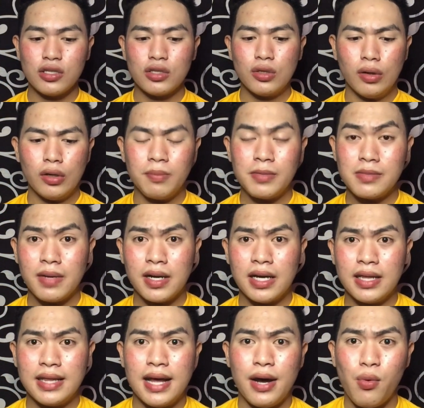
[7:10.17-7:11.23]
So, ano mas
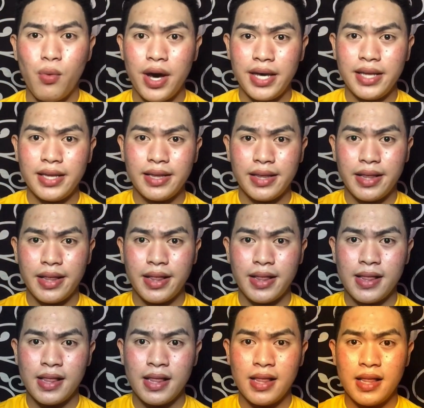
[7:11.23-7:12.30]
maganda? White,
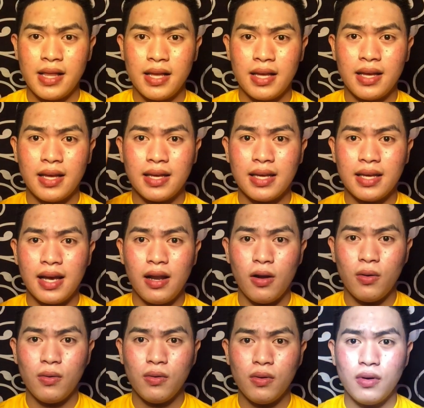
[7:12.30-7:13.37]

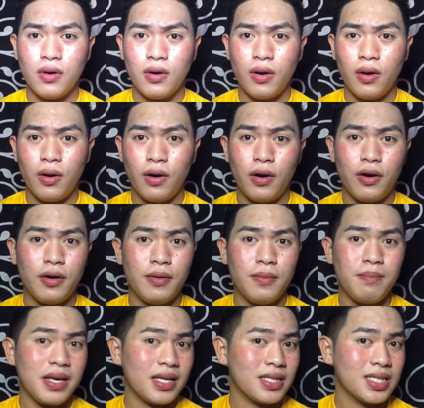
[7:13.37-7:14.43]
yellow, or
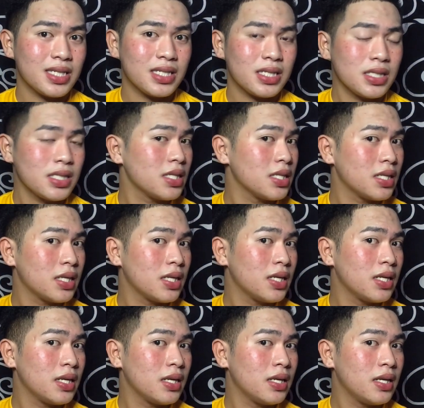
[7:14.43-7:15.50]
mix?
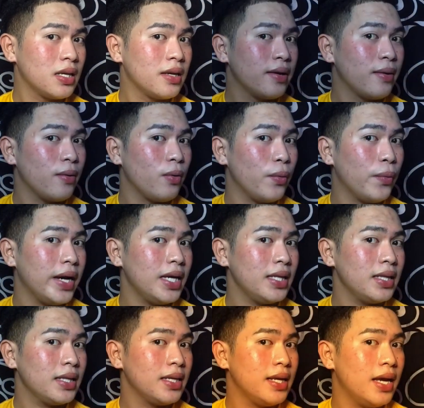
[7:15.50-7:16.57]

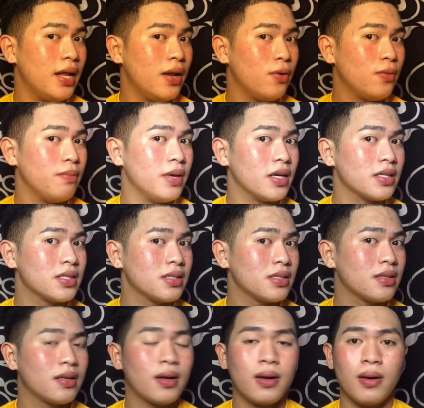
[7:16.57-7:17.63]
White, yellow, mix.
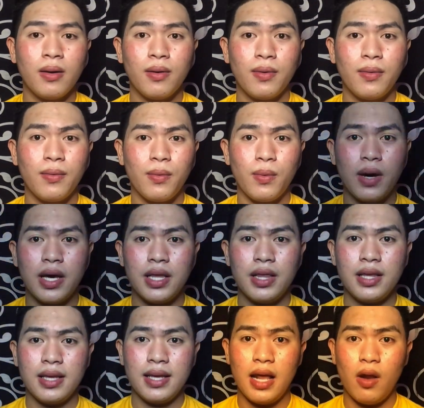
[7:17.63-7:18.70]
White,
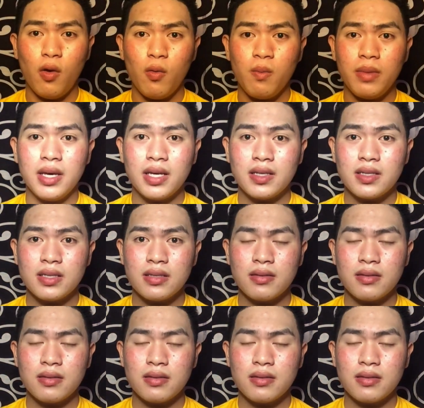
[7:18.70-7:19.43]
yellow, mix.